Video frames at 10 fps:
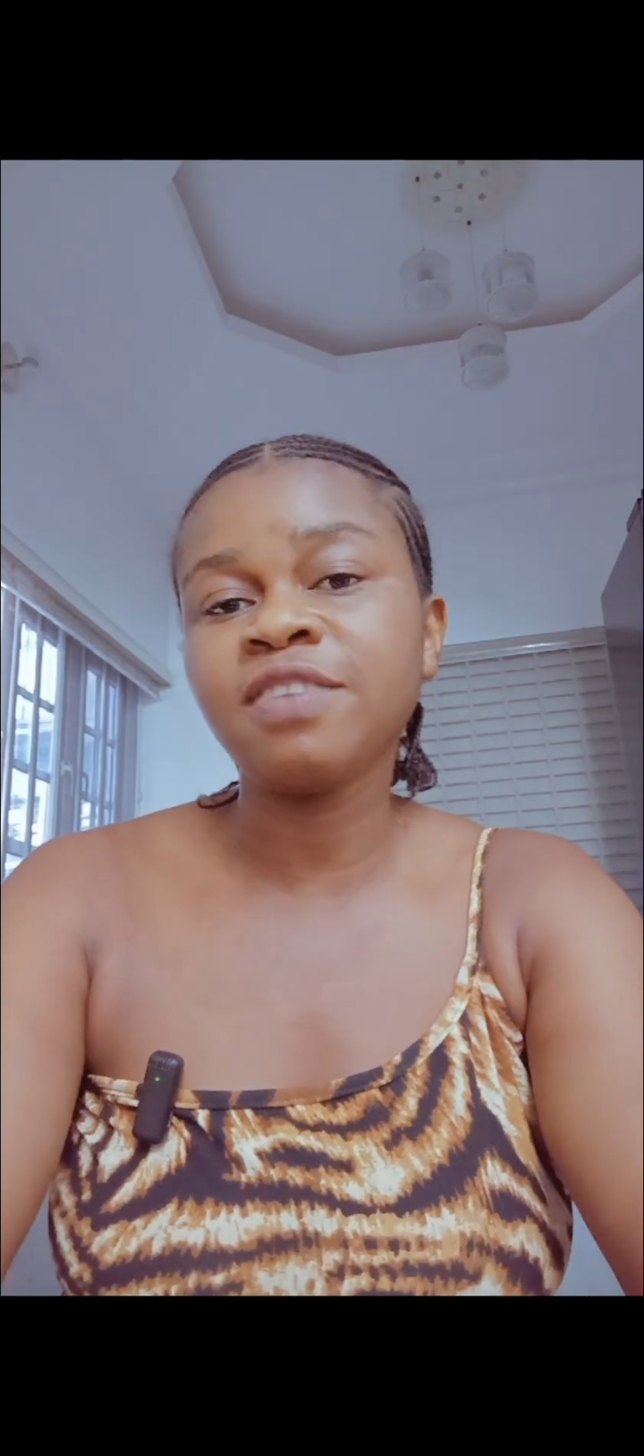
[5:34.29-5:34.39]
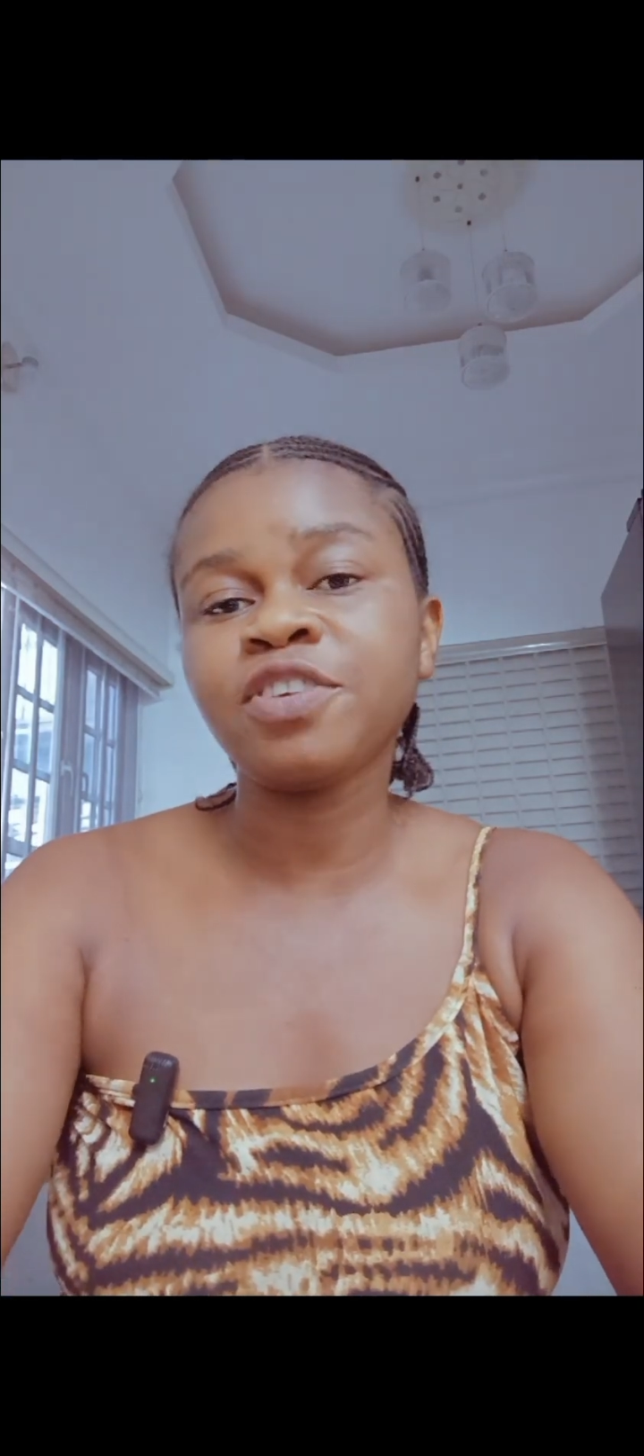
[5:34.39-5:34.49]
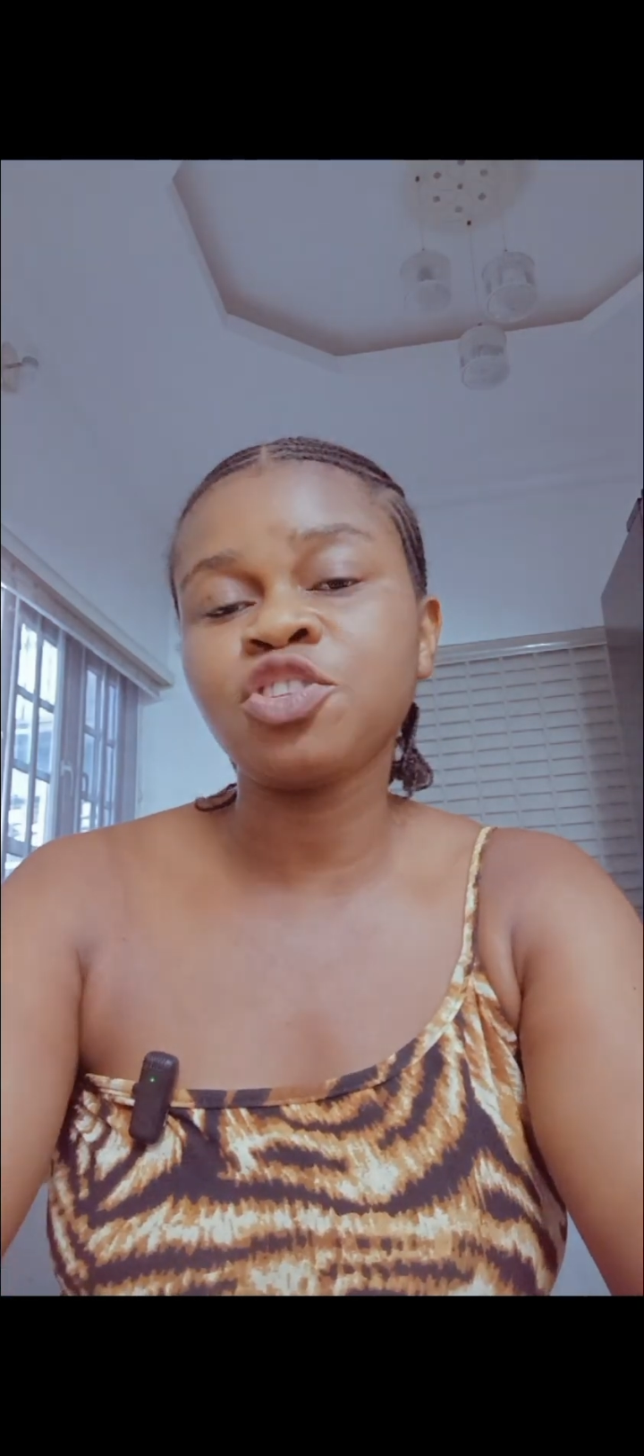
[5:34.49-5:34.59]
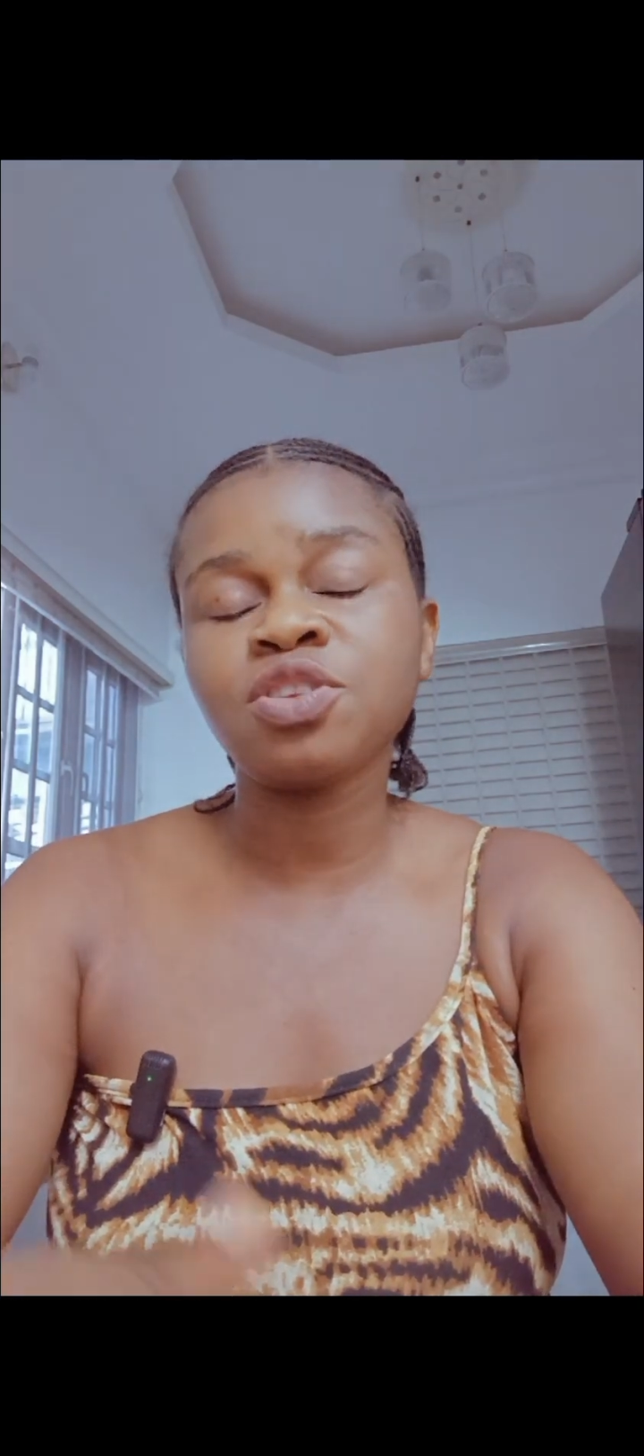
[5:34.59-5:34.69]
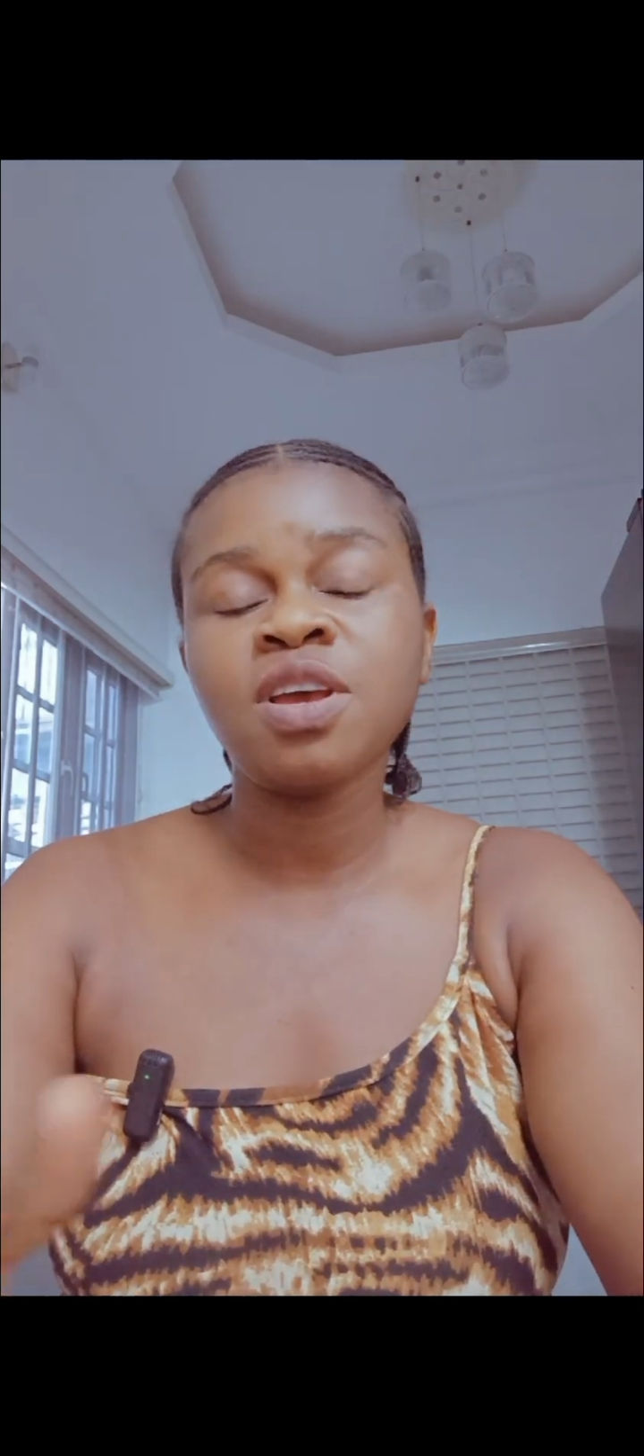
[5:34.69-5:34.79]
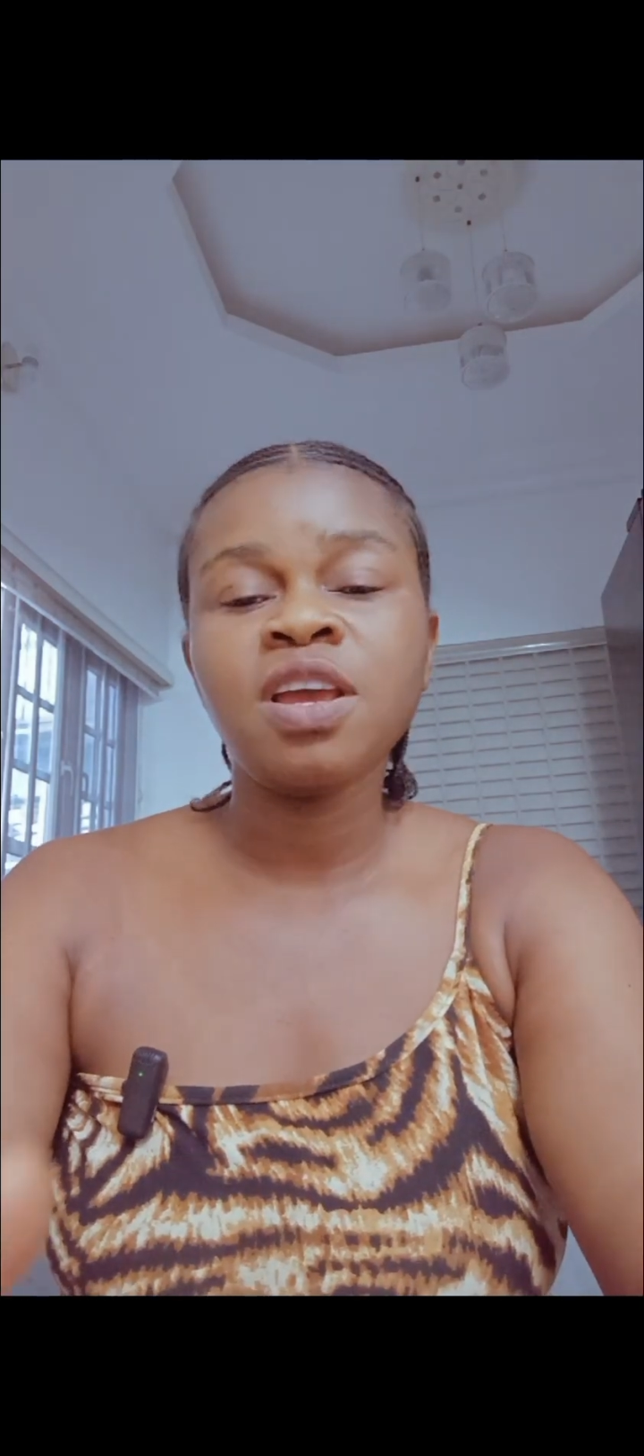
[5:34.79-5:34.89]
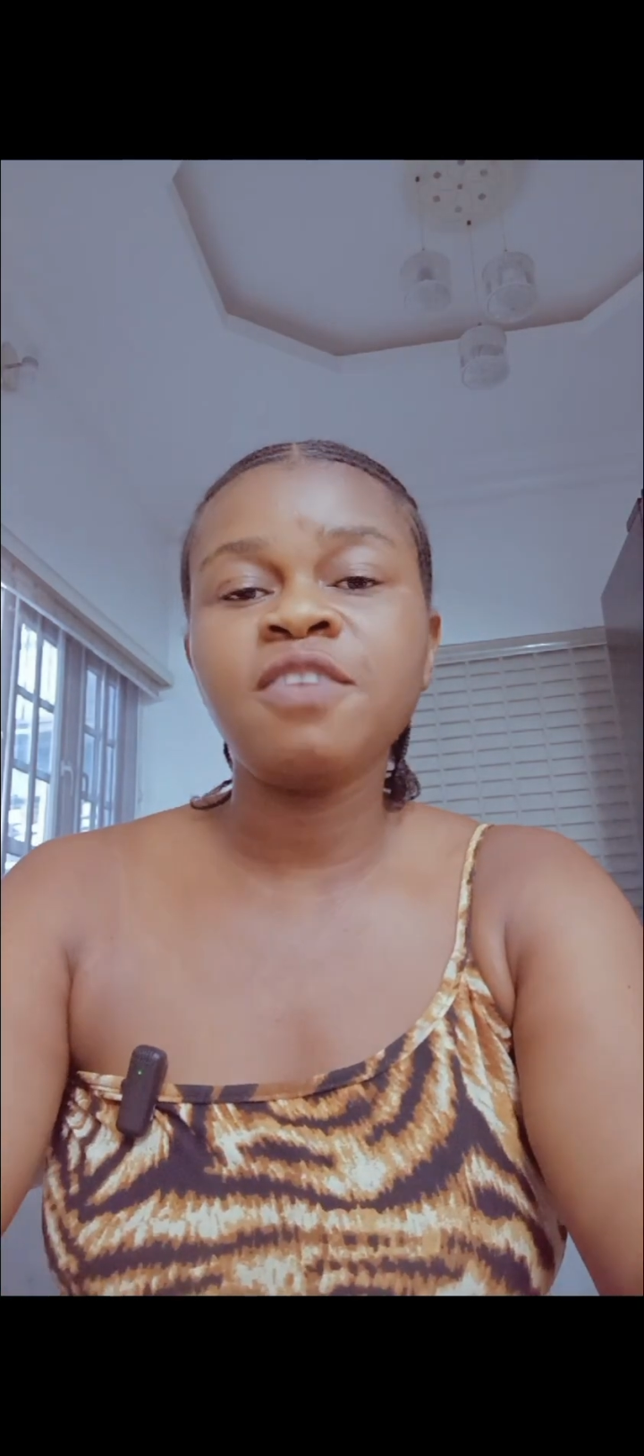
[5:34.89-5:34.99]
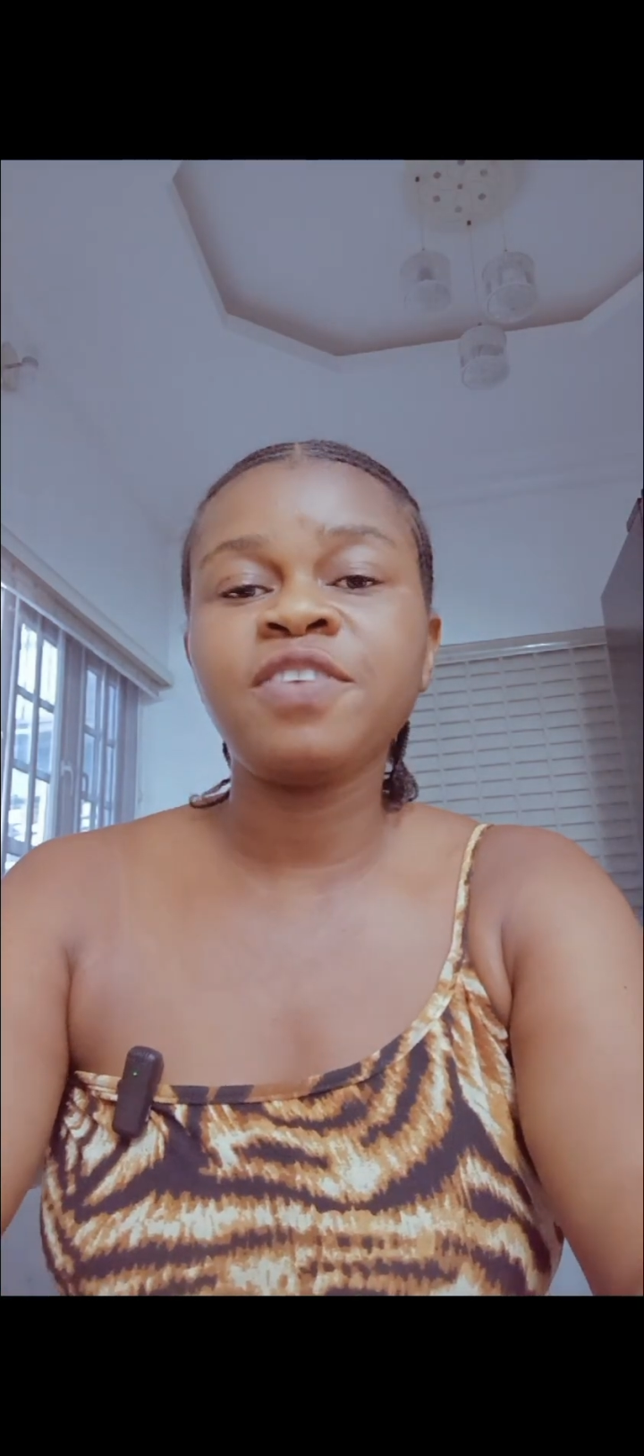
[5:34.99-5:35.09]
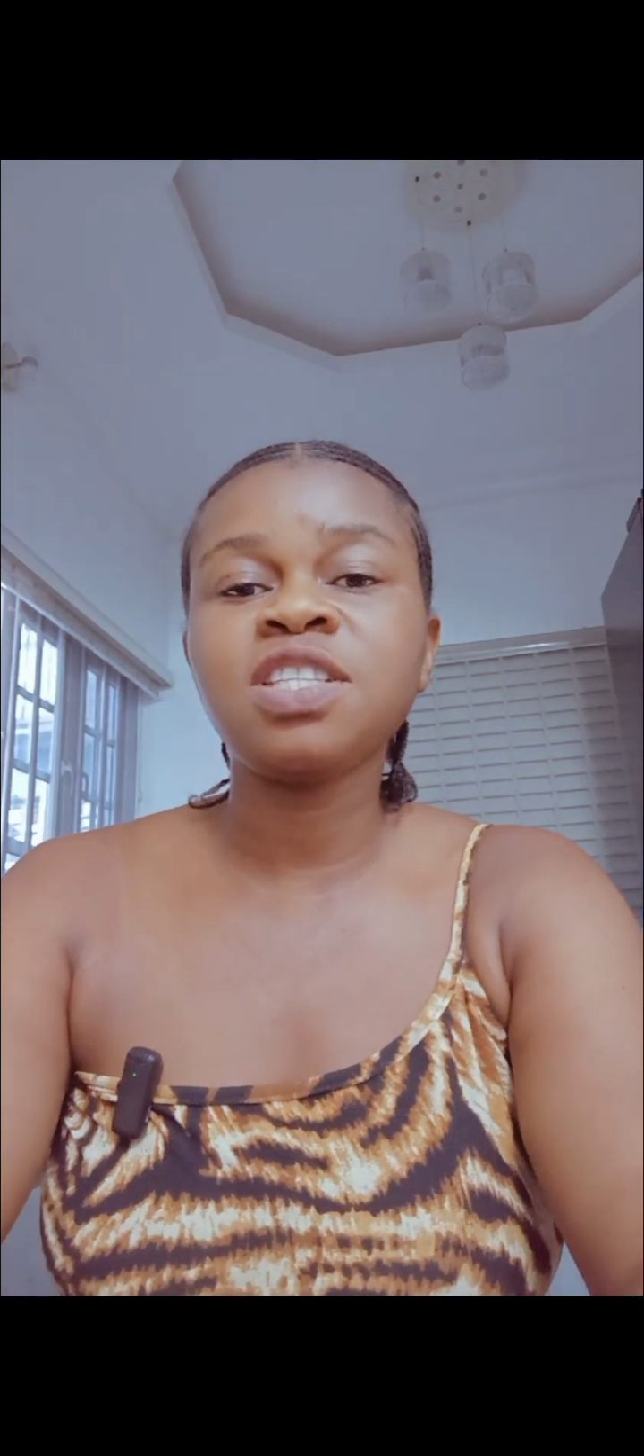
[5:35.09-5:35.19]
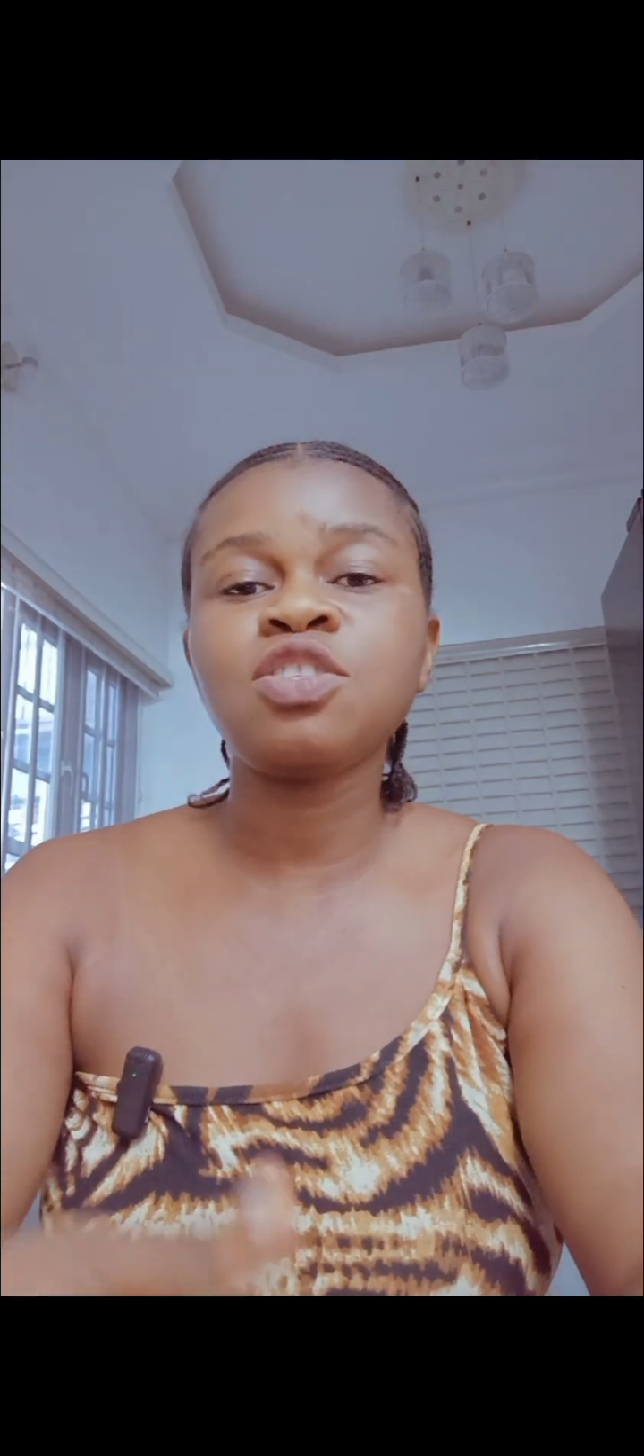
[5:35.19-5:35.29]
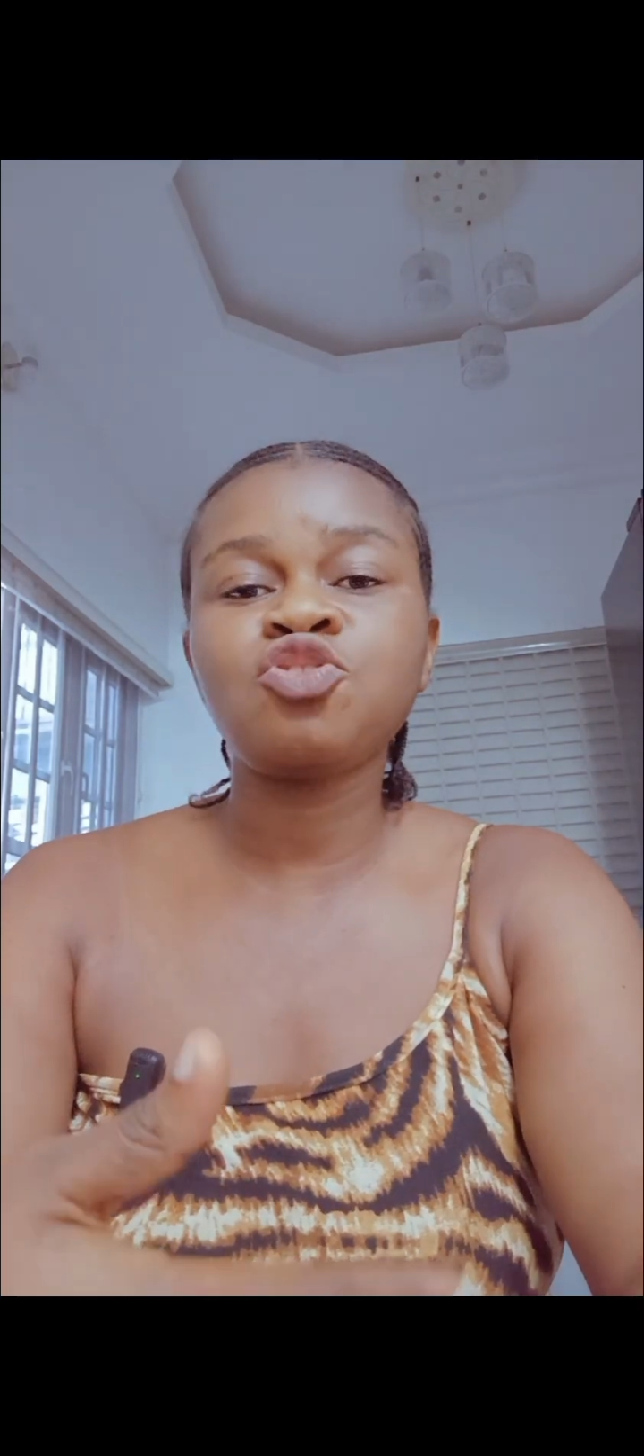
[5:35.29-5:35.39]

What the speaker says: if it's